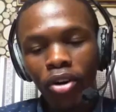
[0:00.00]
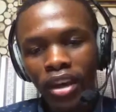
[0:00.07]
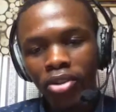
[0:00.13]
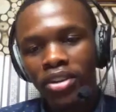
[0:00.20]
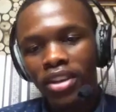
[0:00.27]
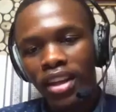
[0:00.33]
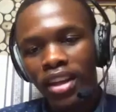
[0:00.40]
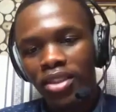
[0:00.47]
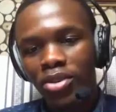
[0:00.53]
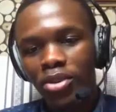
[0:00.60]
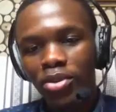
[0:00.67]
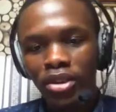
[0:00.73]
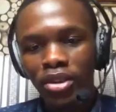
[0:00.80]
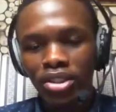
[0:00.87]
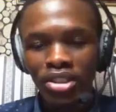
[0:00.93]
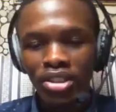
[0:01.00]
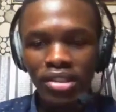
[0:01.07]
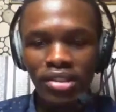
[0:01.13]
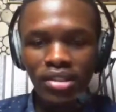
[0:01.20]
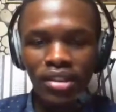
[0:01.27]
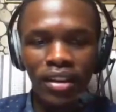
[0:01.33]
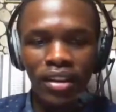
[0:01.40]
I only had 3
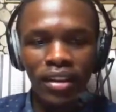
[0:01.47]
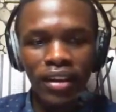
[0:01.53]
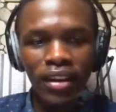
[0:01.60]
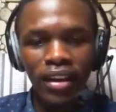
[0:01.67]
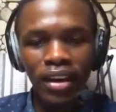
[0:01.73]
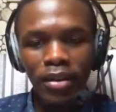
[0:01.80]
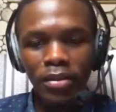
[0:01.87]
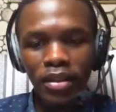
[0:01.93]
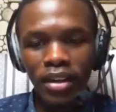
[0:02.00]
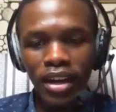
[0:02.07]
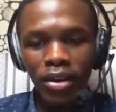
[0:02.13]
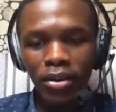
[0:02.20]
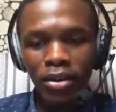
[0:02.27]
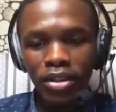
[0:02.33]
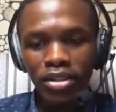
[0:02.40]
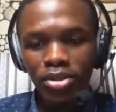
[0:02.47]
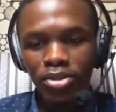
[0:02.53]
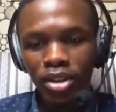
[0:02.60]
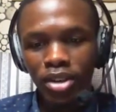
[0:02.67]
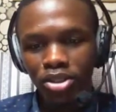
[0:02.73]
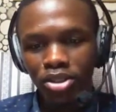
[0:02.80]
questions that I wanted to